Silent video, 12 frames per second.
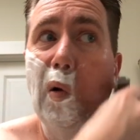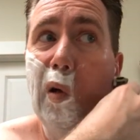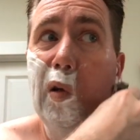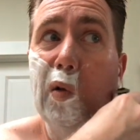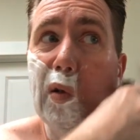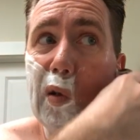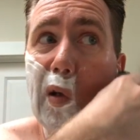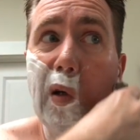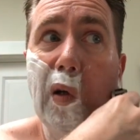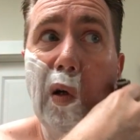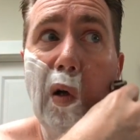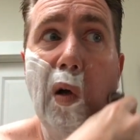Interesting.
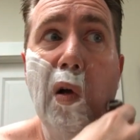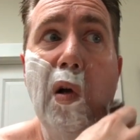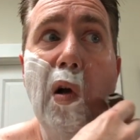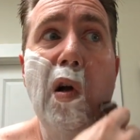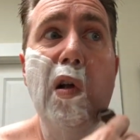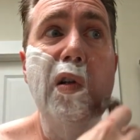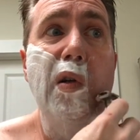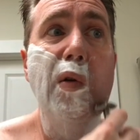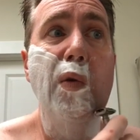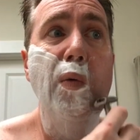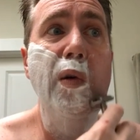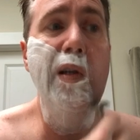So
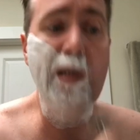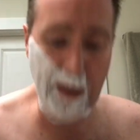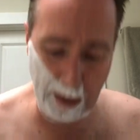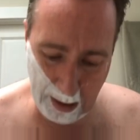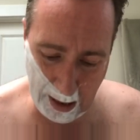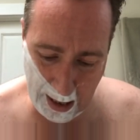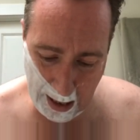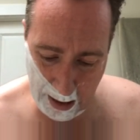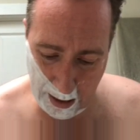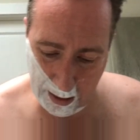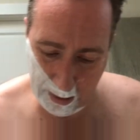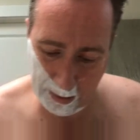the reason
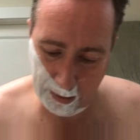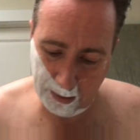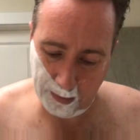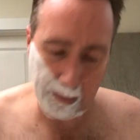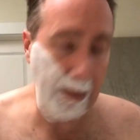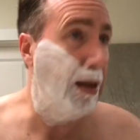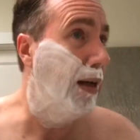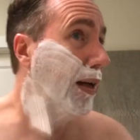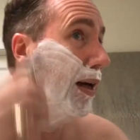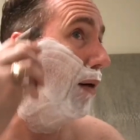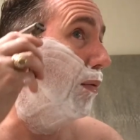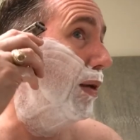they
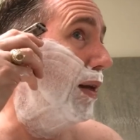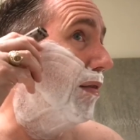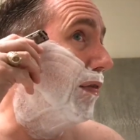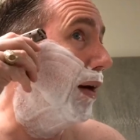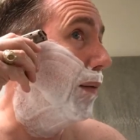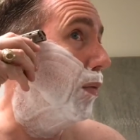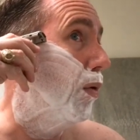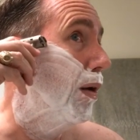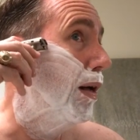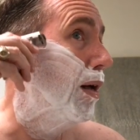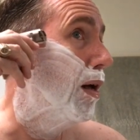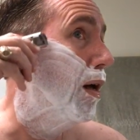got rid of the Fat
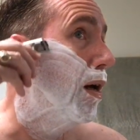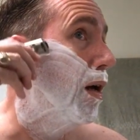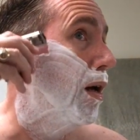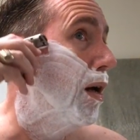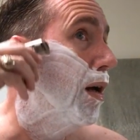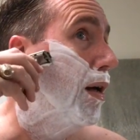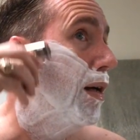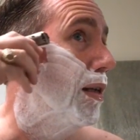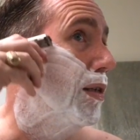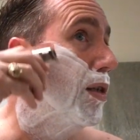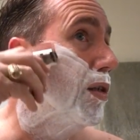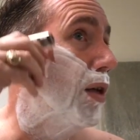Boy
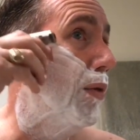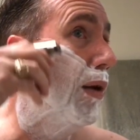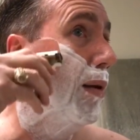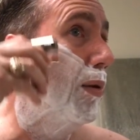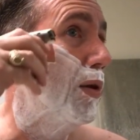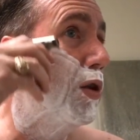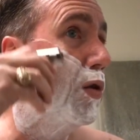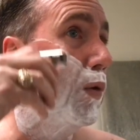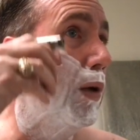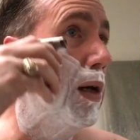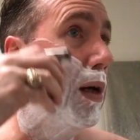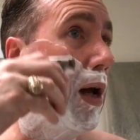is because they were able to
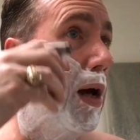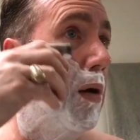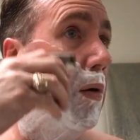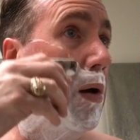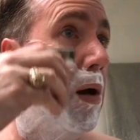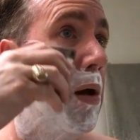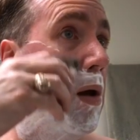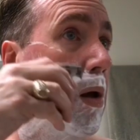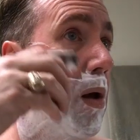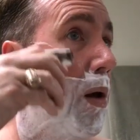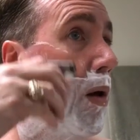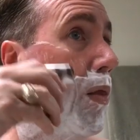shrink down
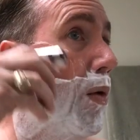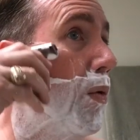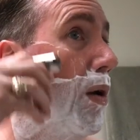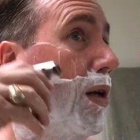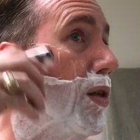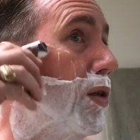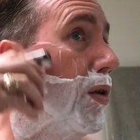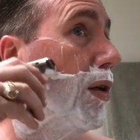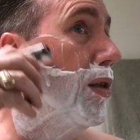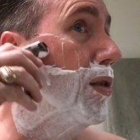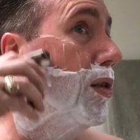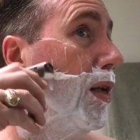the razor
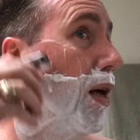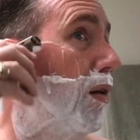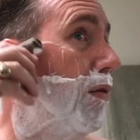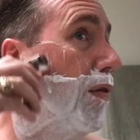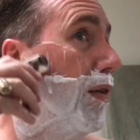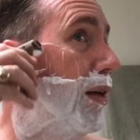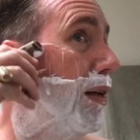itself.